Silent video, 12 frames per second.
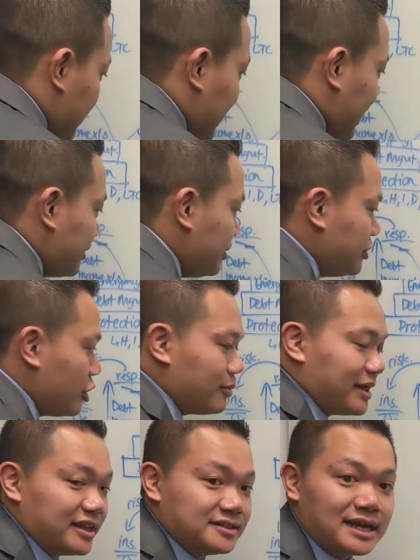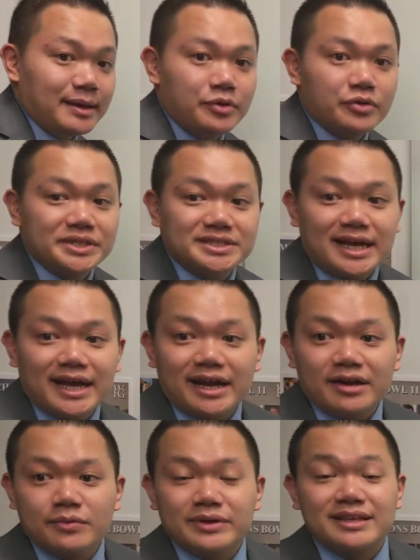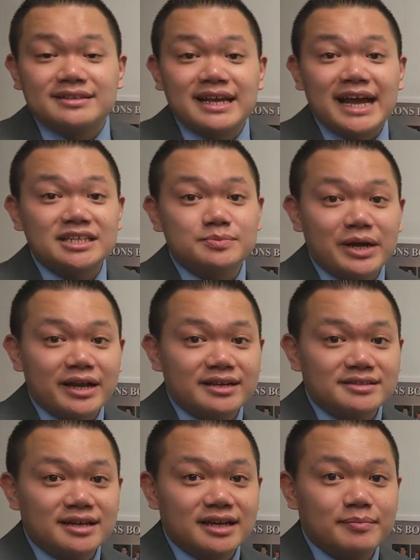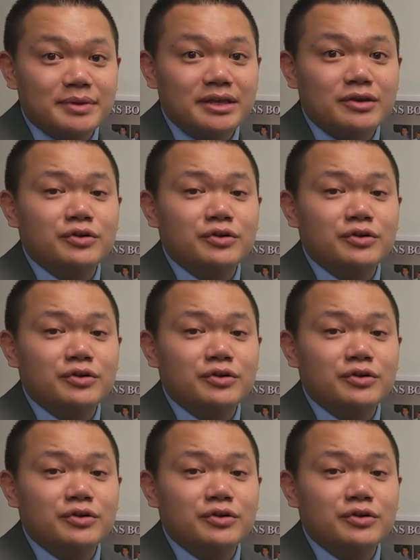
How do you know by the time you retire what the tax bracket is going to be,